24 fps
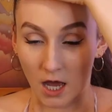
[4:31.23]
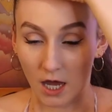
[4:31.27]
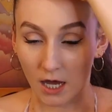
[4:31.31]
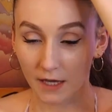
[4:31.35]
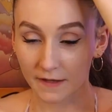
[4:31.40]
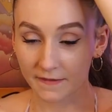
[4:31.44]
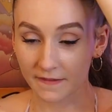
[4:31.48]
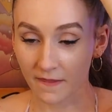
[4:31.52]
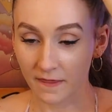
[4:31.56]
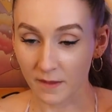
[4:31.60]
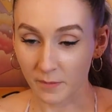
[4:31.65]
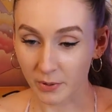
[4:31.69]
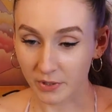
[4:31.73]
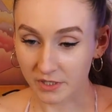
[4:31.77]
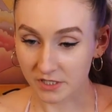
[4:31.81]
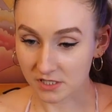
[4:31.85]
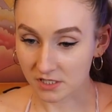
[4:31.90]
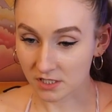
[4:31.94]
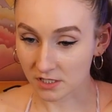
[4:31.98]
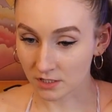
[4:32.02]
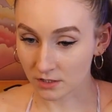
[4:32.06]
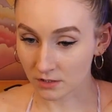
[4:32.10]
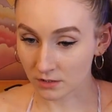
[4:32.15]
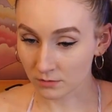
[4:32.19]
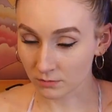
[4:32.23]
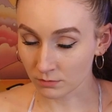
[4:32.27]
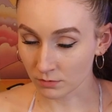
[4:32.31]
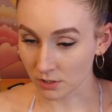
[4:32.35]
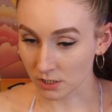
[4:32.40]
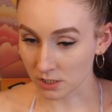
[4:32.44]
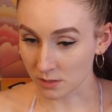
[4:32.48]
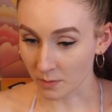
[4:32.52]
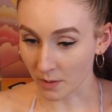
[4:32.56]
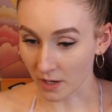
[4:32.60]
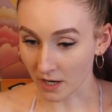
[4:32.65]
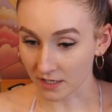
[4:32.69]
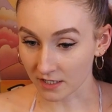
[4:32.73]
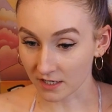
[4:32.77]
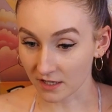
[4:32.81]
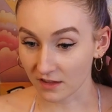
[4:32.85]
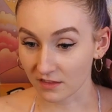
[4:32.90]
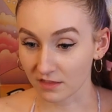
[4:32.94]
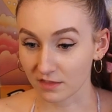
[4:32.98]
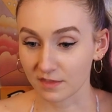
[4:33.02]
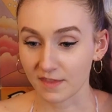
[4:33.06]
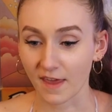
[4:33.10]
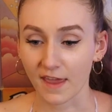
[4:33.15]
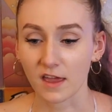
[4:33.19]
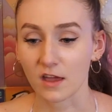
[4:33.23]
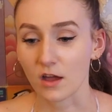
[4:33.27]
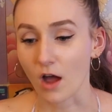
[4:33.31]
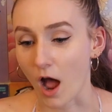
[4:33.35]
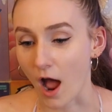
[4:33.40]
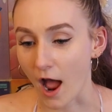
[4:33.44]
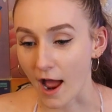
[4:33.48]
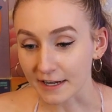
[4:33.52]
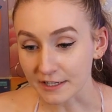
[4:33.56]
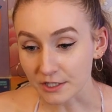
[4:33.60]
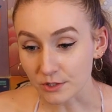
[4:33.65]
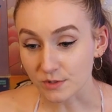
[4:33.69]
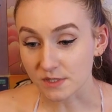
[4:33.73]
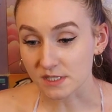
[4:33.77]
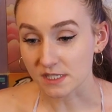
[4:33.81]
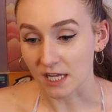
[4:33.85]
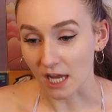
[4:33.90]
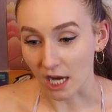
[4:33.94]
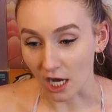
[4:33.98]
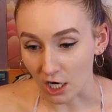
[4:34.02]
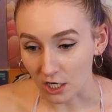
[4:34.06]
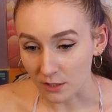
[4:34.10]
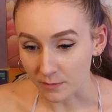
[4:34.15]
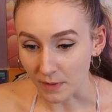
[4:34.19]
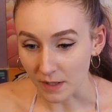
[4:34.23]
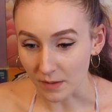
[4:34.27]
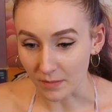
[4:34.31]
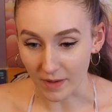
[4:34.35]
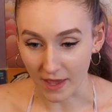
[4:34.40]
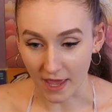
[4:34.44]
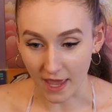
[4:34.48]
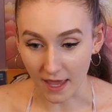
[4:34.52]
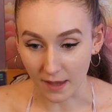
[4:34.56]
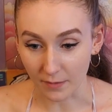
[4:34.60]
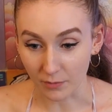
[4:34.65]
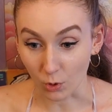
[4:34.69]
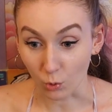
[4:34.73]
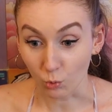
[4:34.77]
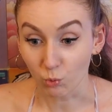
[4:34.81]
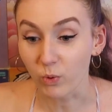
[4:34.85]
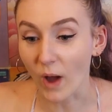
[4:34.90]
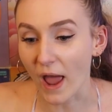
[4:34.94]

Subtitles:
Oh, then the person responded, "Thank God, you scared me, babe."